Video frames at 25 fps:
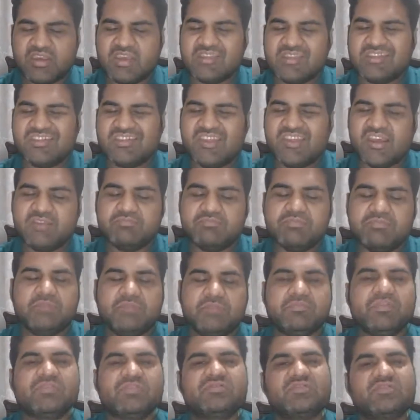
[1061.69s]
And then
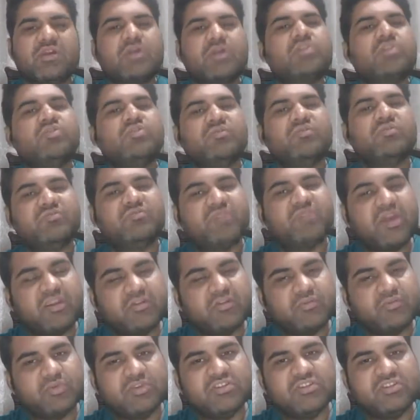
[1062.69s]
people start to
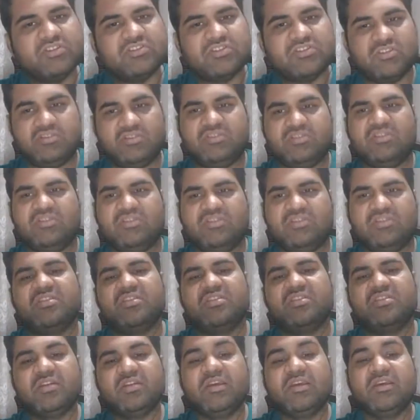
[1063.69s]
fight with each other. And
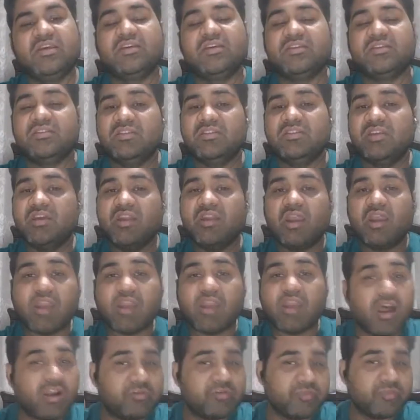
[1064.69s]
then there are
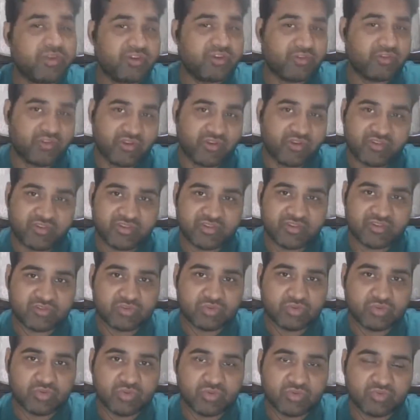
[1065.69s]
arbitrators
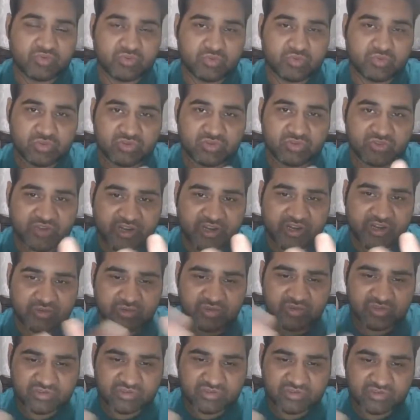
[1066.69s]
who try to
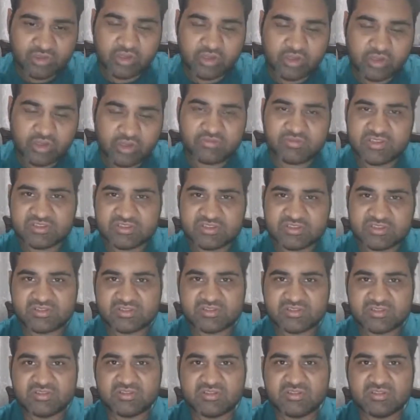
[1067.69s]
resolve
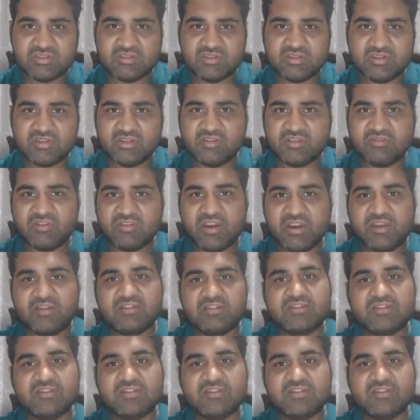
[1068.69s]
these fights.